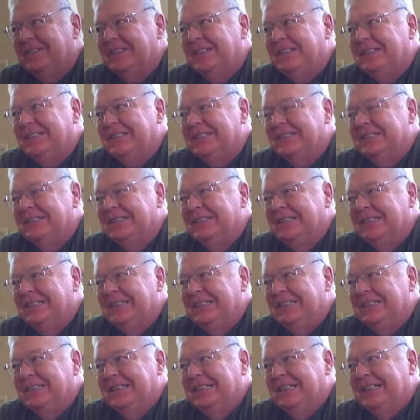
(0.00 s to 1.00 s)
a
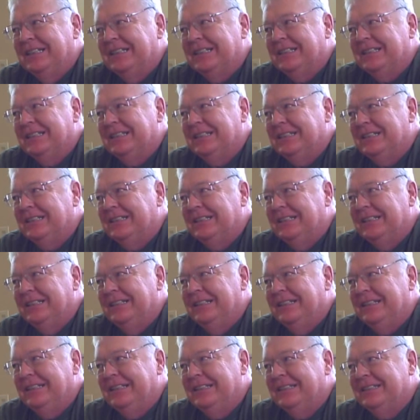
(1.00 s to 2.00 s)

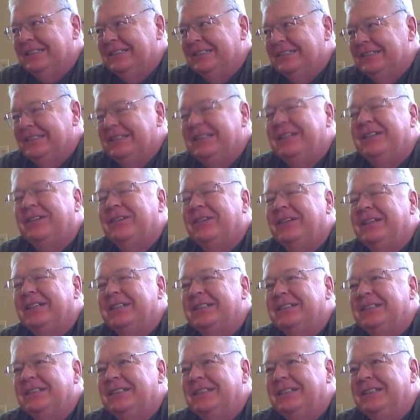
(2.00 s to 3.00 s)
Nikon
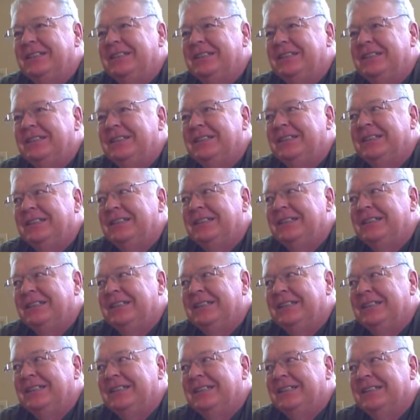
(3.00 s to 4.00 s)
D300,
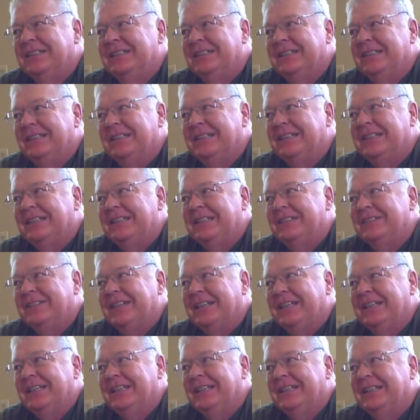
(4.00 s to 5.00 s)
and I have a
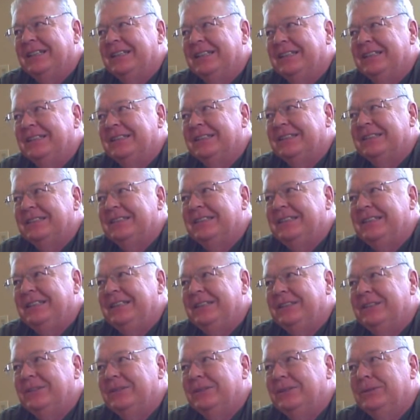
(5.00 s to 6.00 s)
Nikon
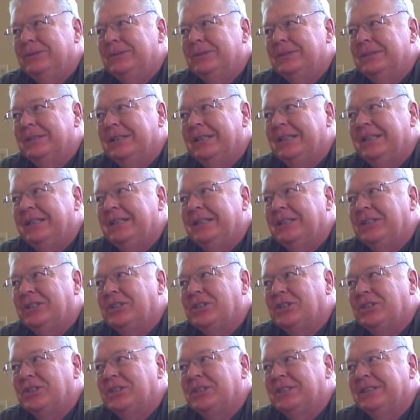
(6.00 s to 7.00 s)

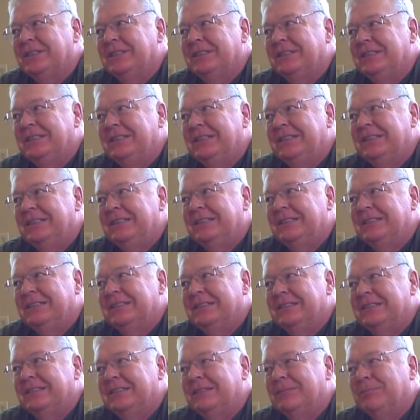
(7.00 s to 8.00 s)
D2H.
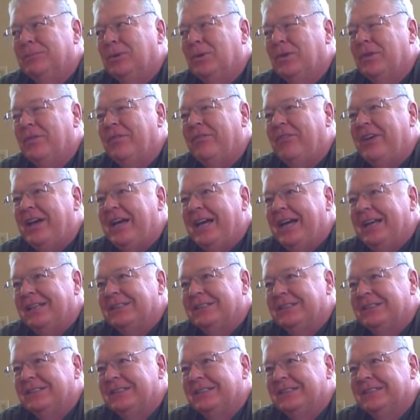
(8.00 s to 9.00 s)
They're both
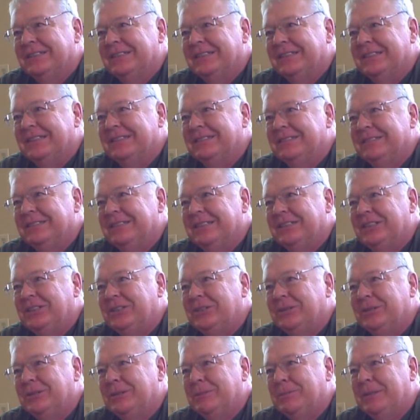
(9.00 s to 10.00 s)
fast. They
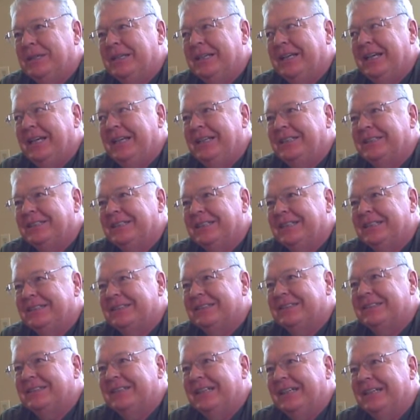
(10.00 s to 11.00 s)
shoot about 8 shots
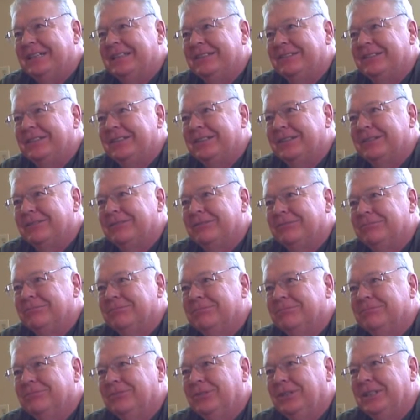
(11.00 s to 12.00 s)
a second when they're
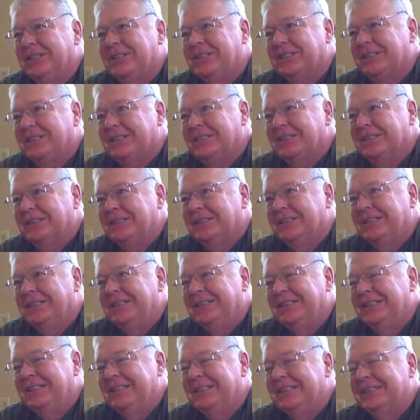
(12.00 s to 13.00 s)
fully charged.
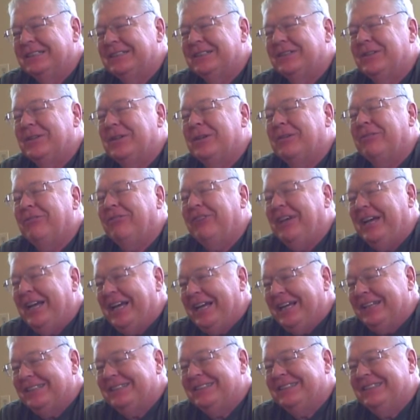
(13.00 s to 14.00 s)
So they're
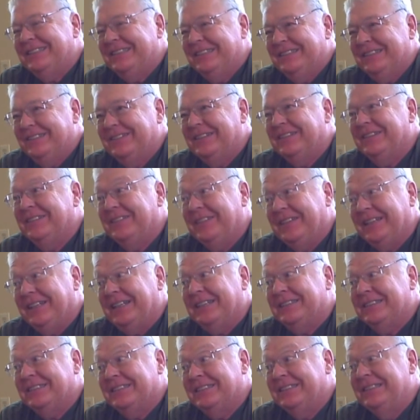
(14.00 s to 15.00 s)
fast. They're very
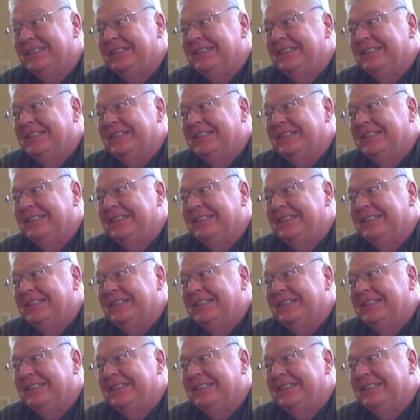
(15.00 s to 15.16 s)
fast.